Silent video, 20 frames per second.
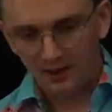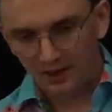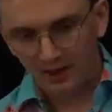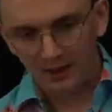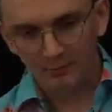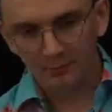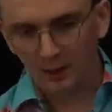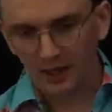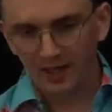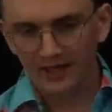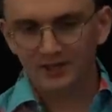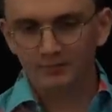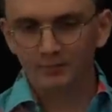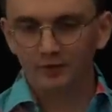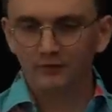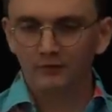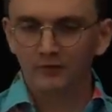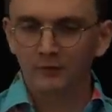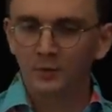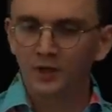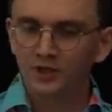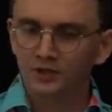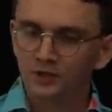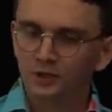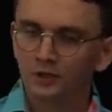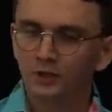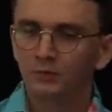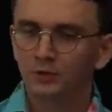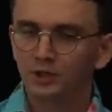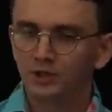emplacement from which
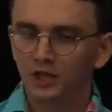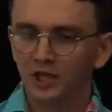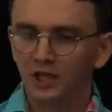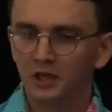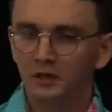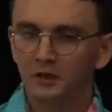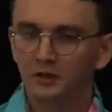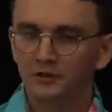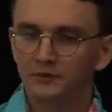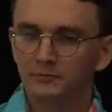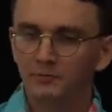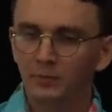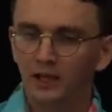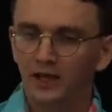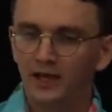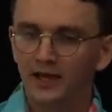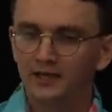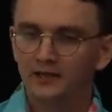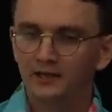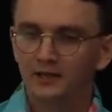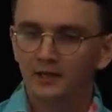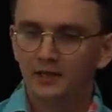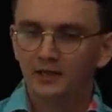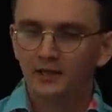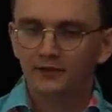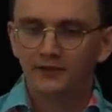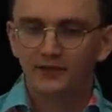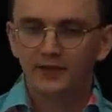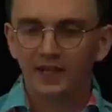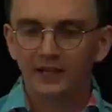two machine guns played,
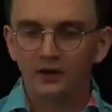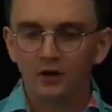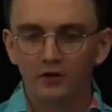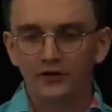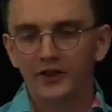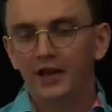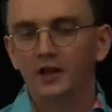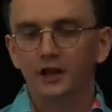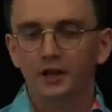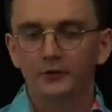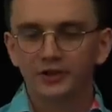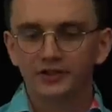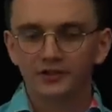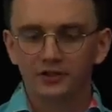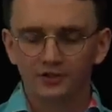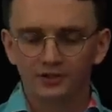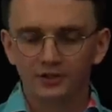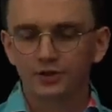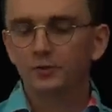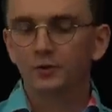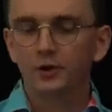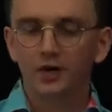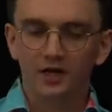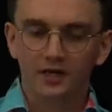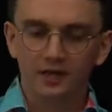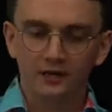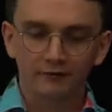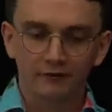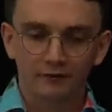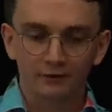they got their Lewis gun to
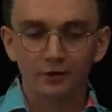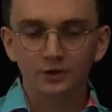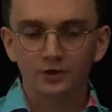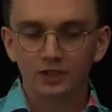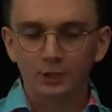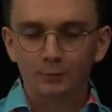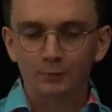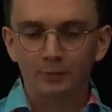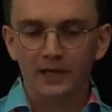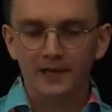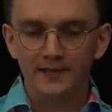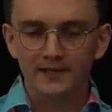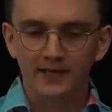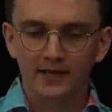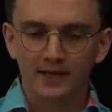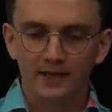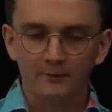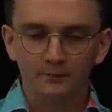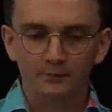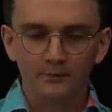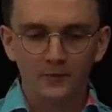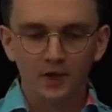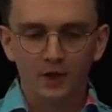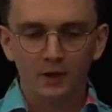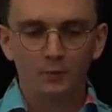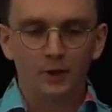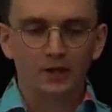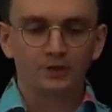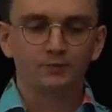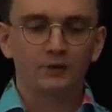work in front, suppressing it,
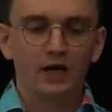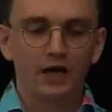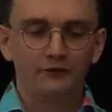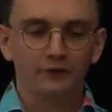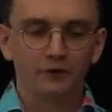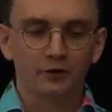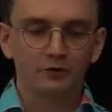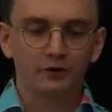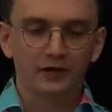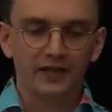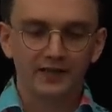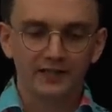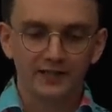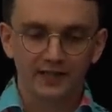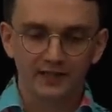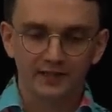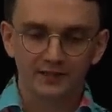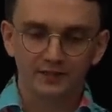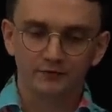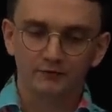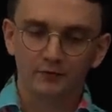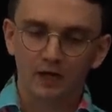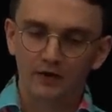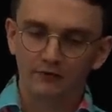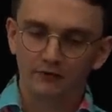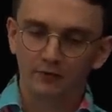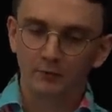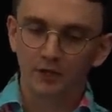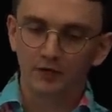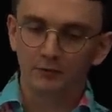whilst rifle grenadiers and
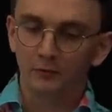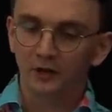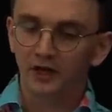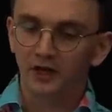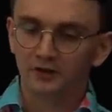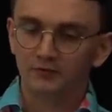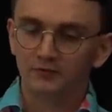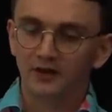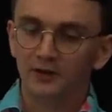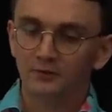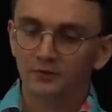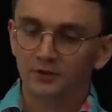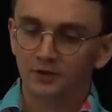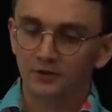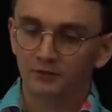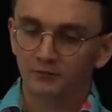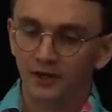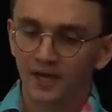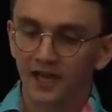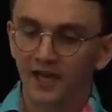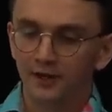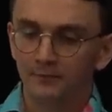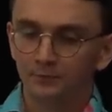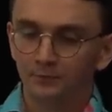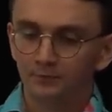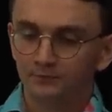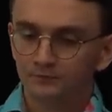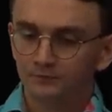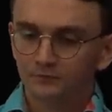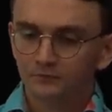riflemen worked round to the rear.
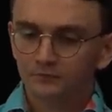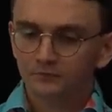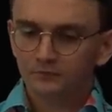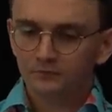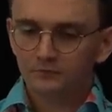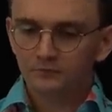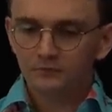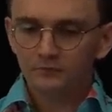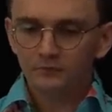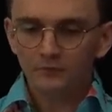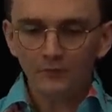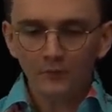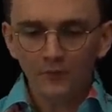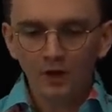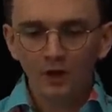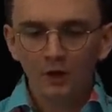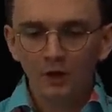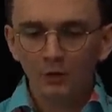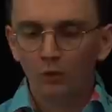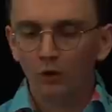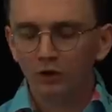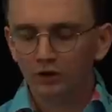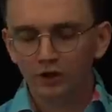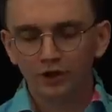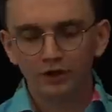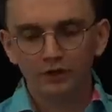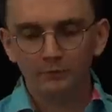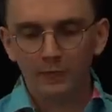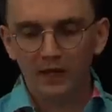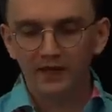What
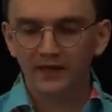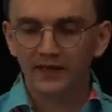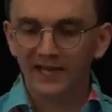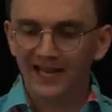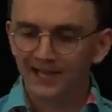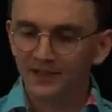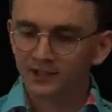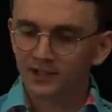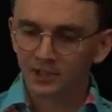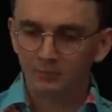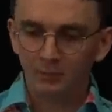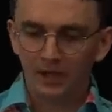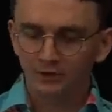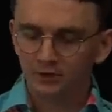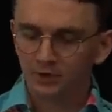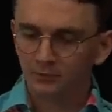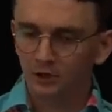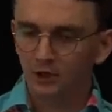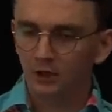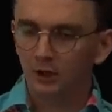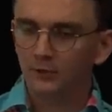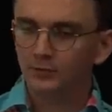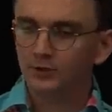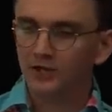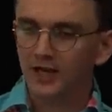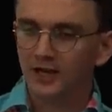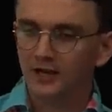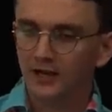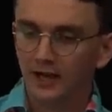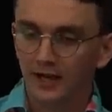could have been an insurmountable
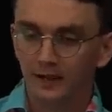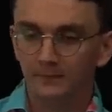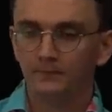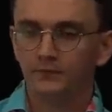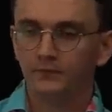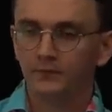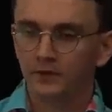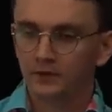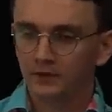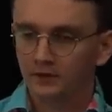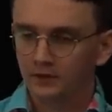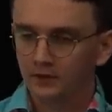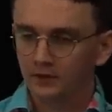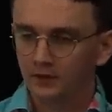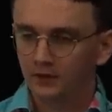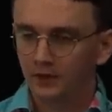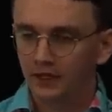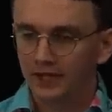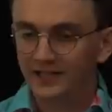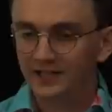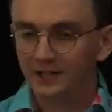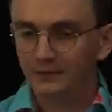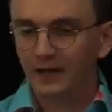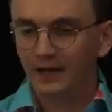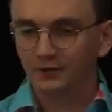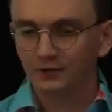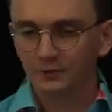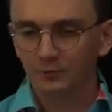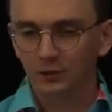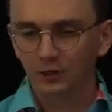object, um,
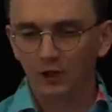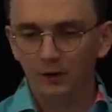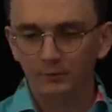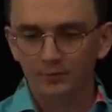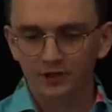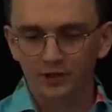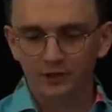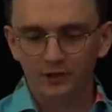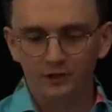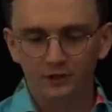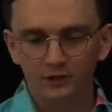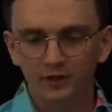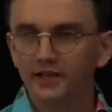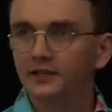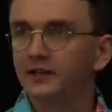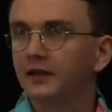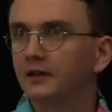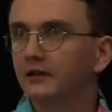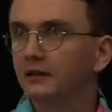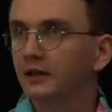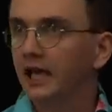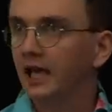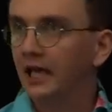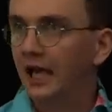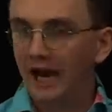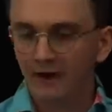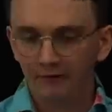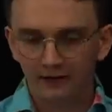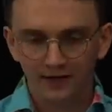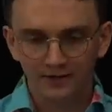insurmountable obstacle in eh,
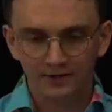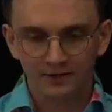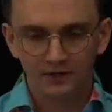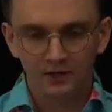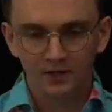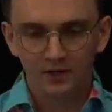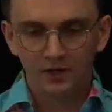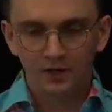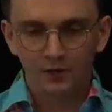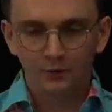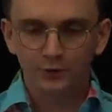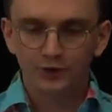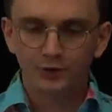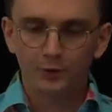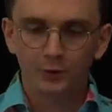Arras was